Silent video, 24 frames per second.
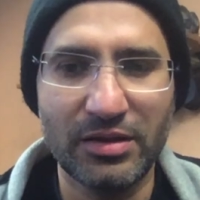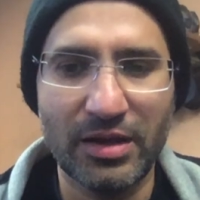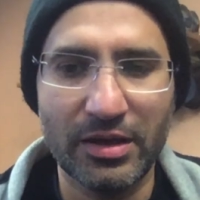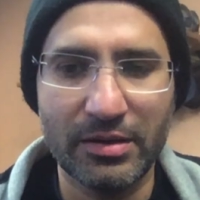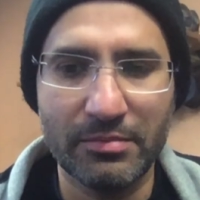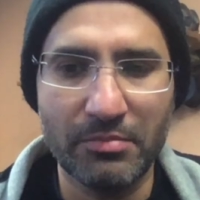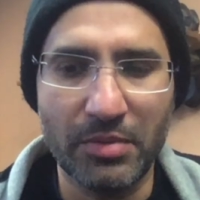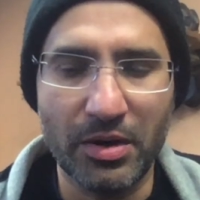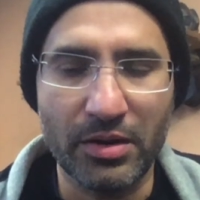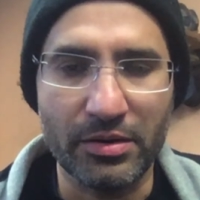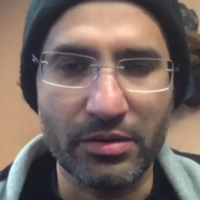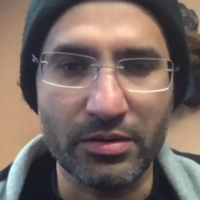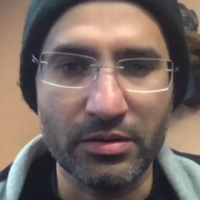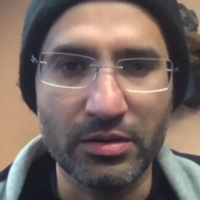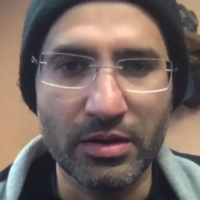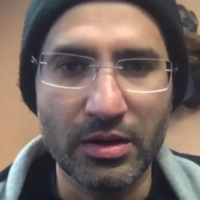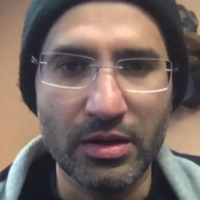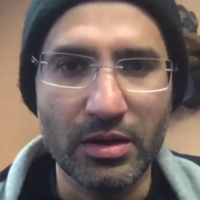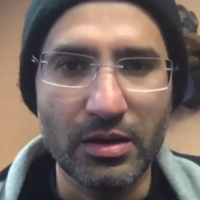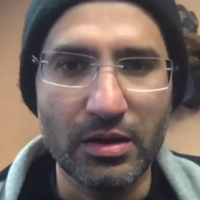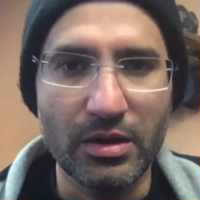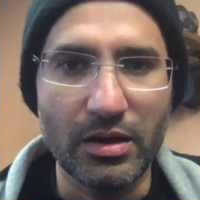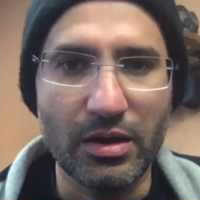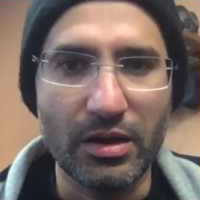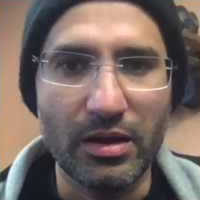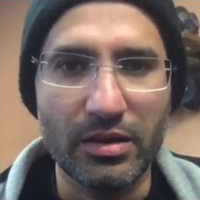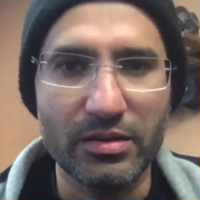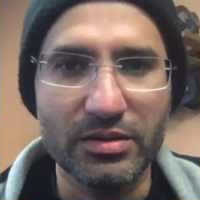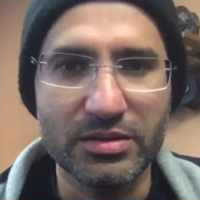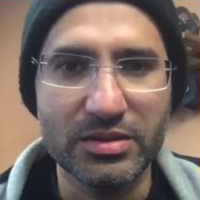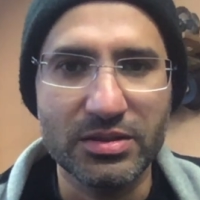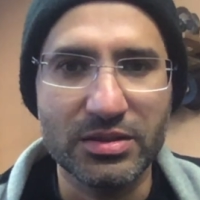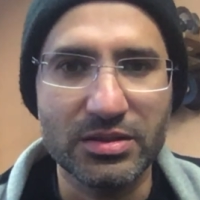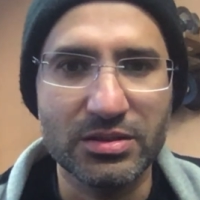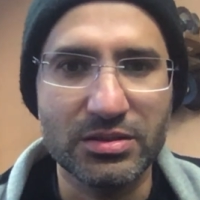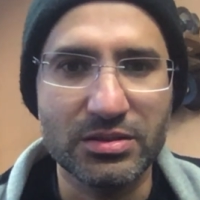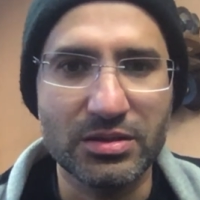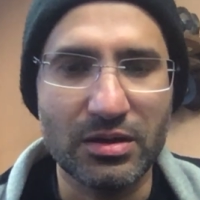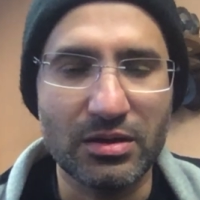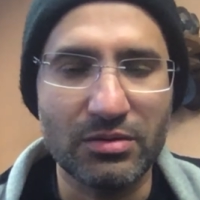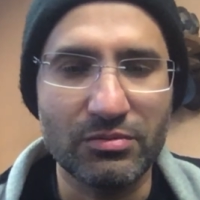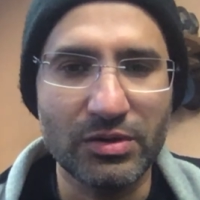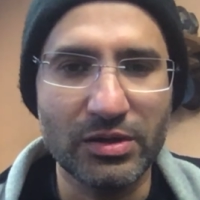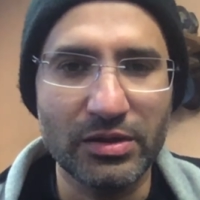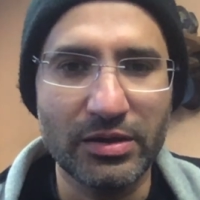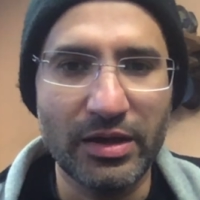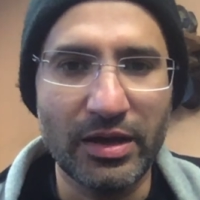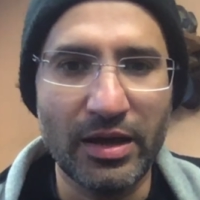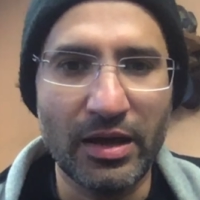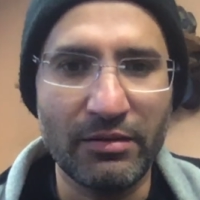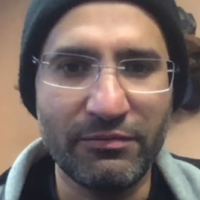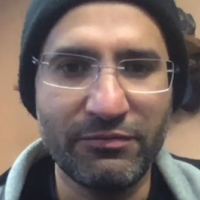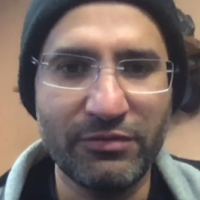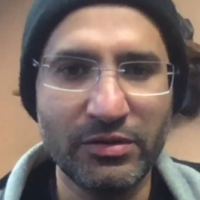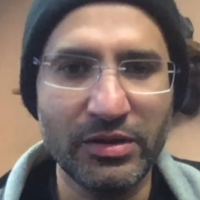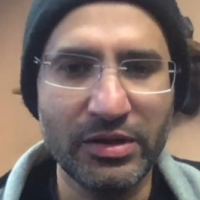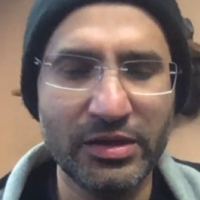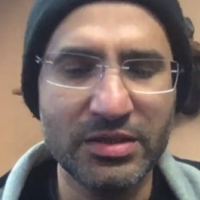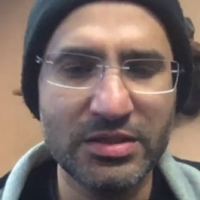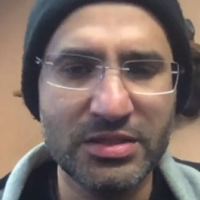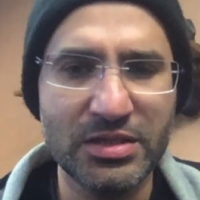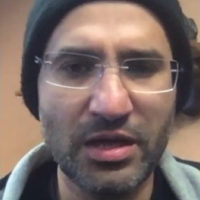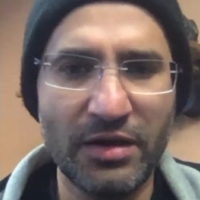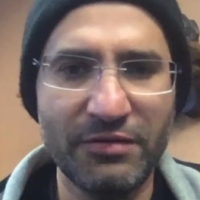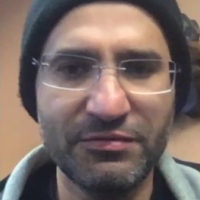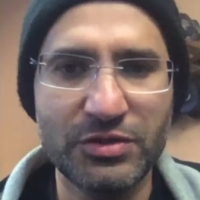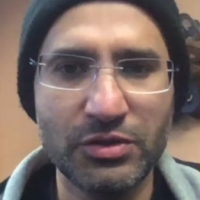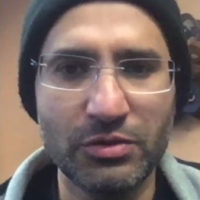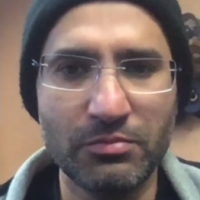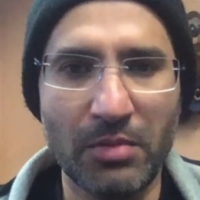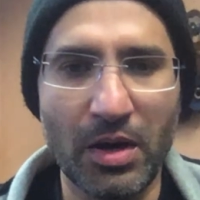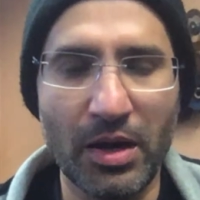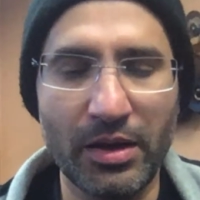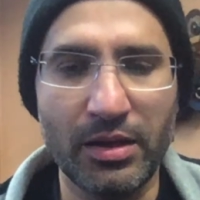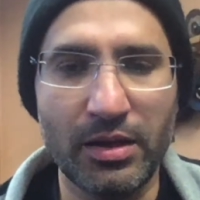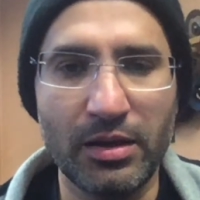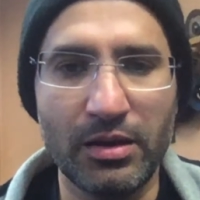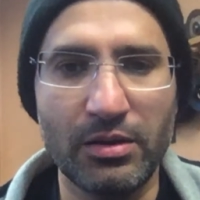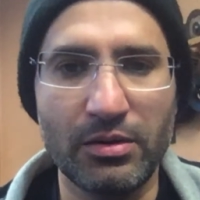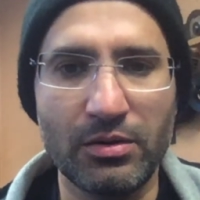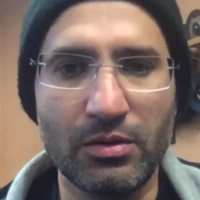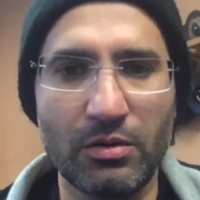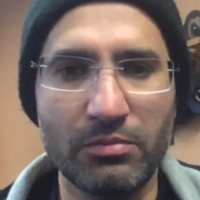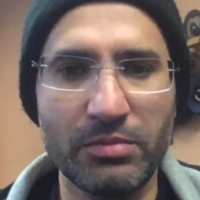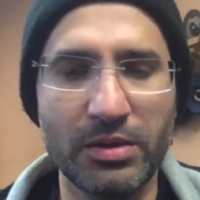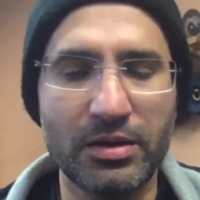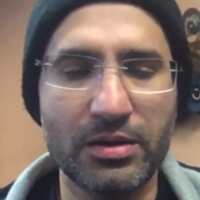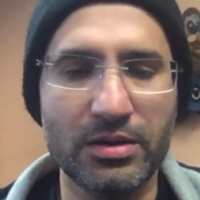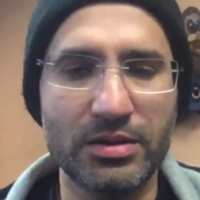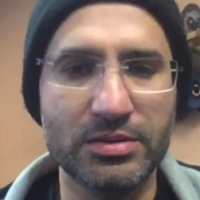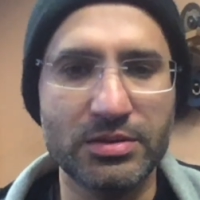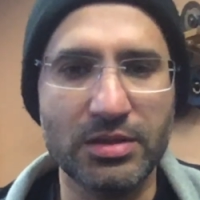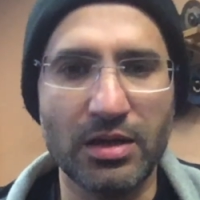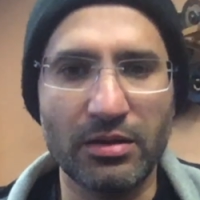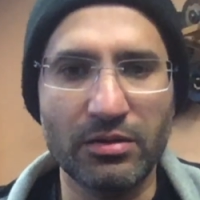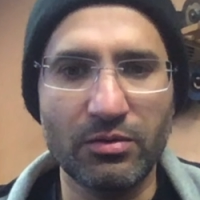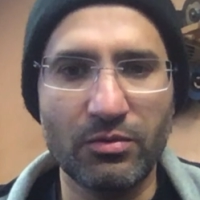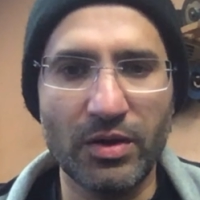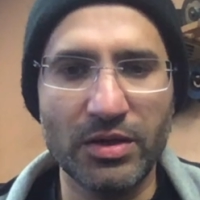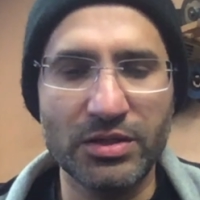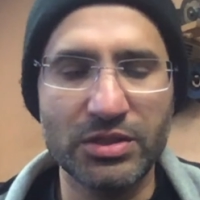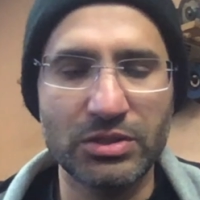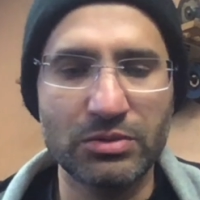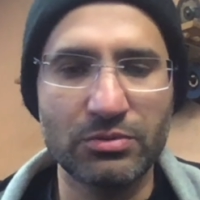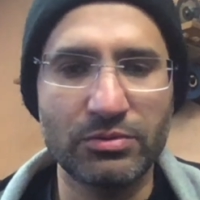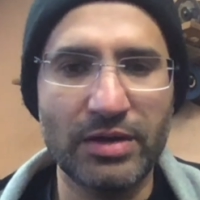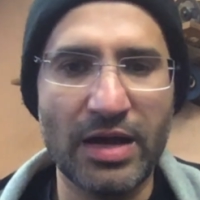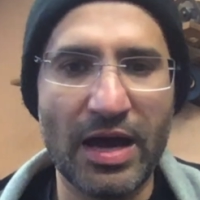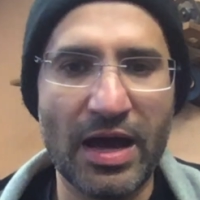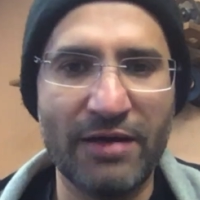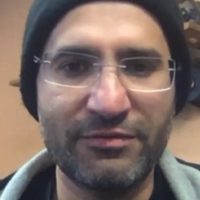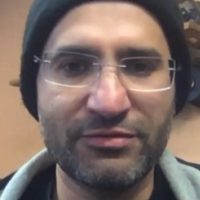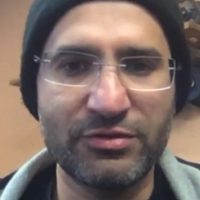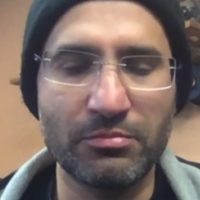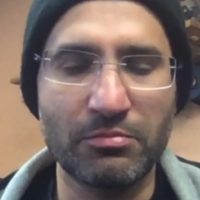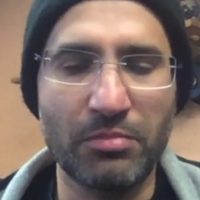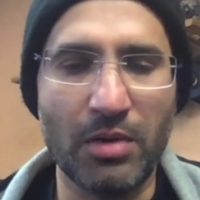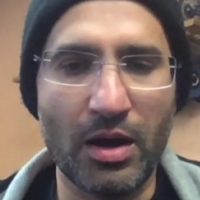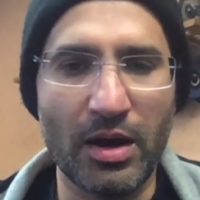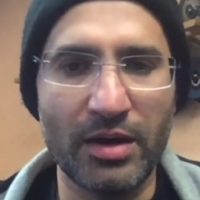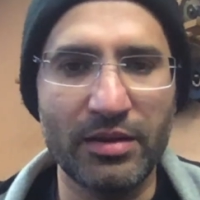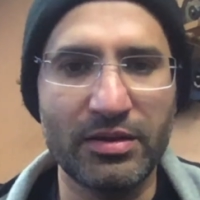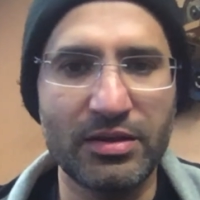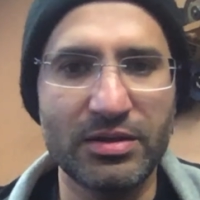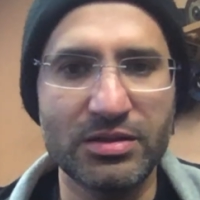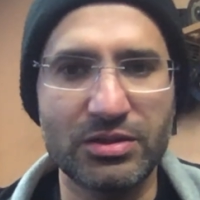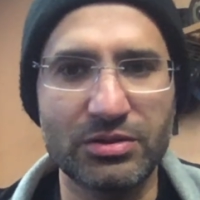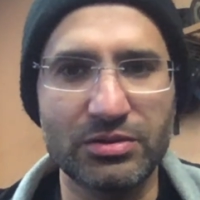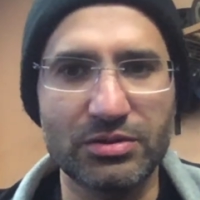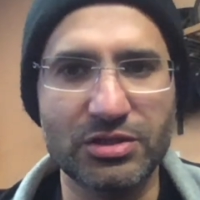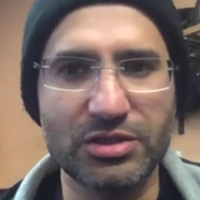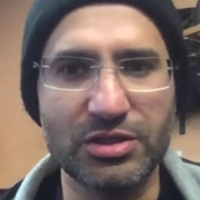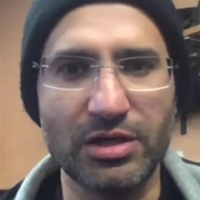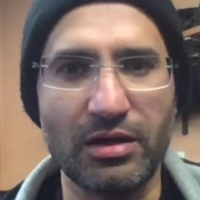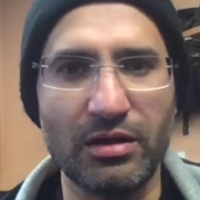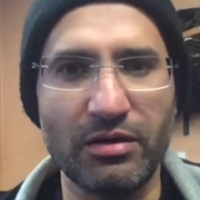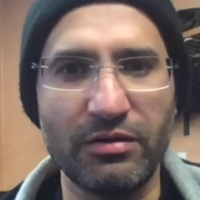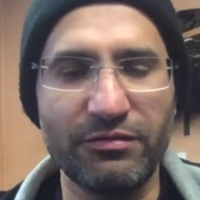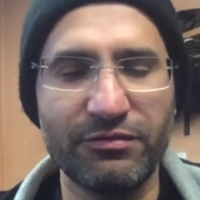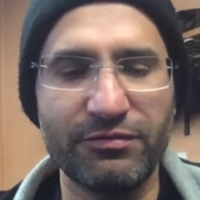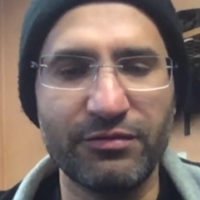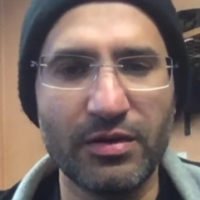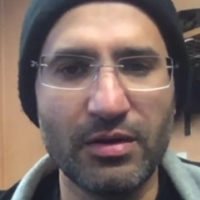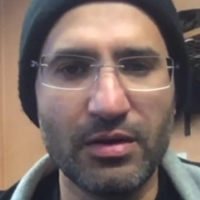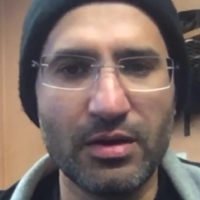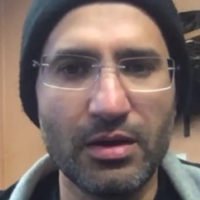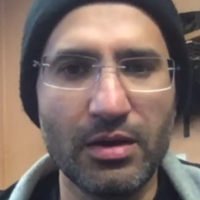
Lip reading: like butter. This is really helpful, and it saves you money. Because otherwise you would have to buy these yourself.